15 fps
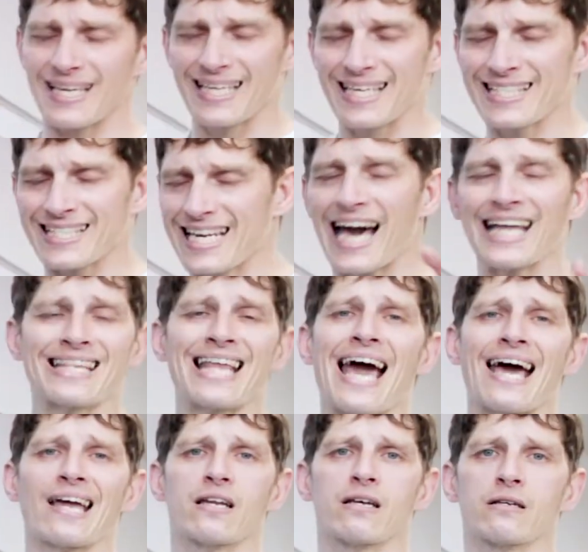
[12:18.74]
It's not
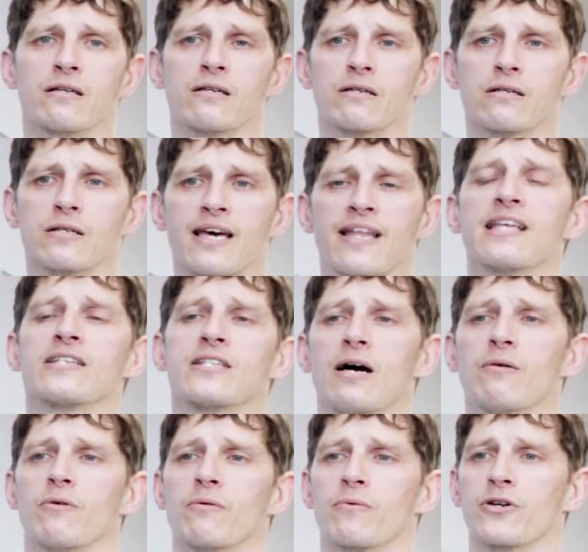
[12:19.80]
that, okay? That's
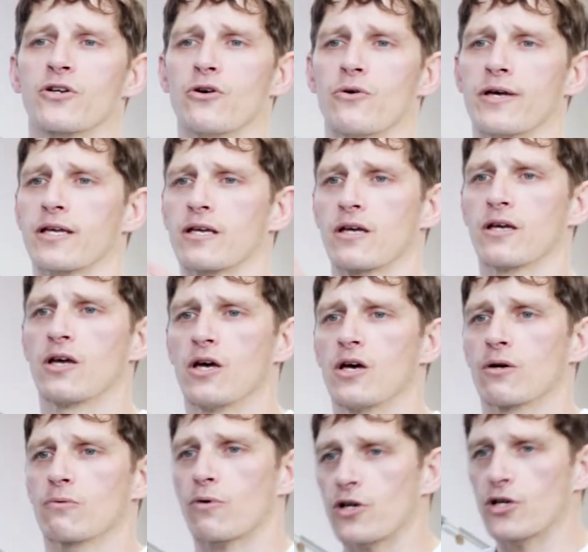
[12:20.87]
not what we're doing.
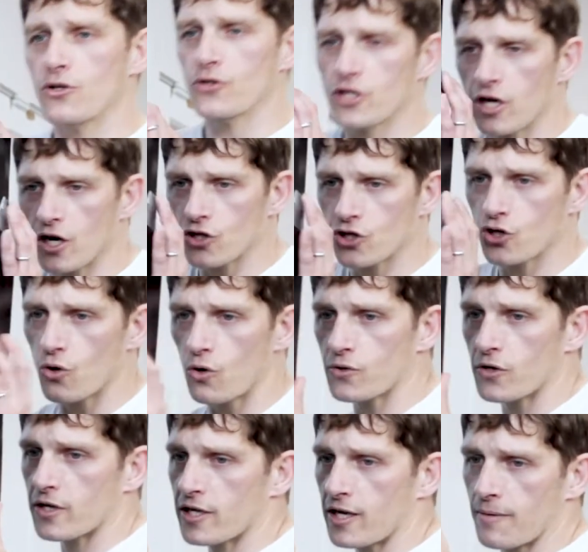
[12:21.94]
We're using our
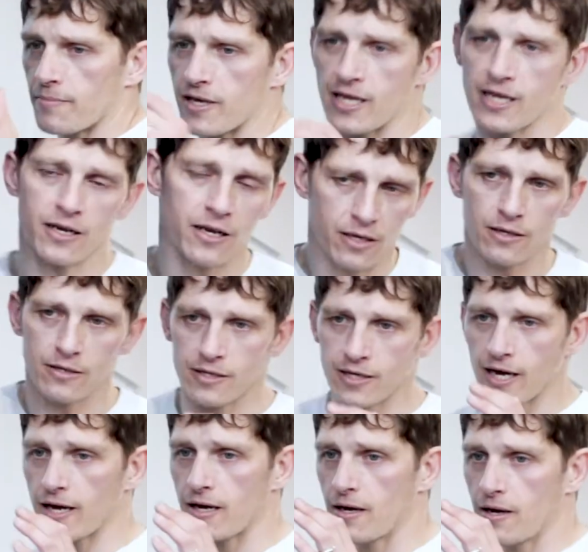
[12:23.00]
shoulder to come in,
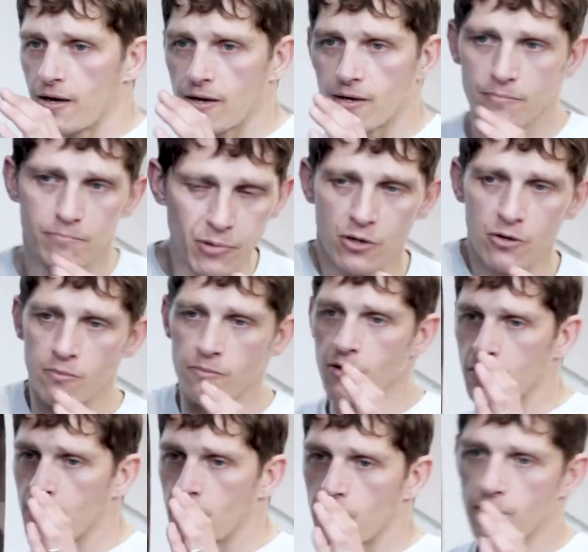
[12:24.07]
okay? Boom,
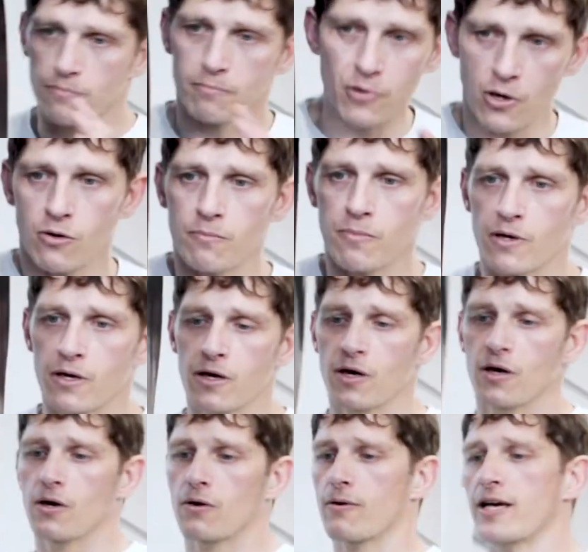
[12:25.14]
boom,
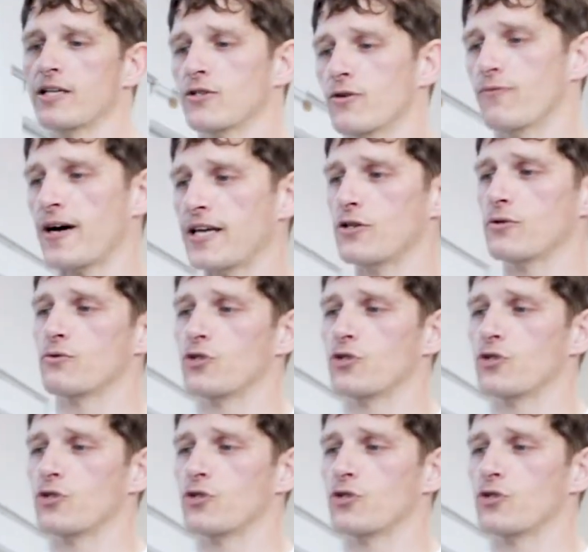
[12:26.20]
right? So if I do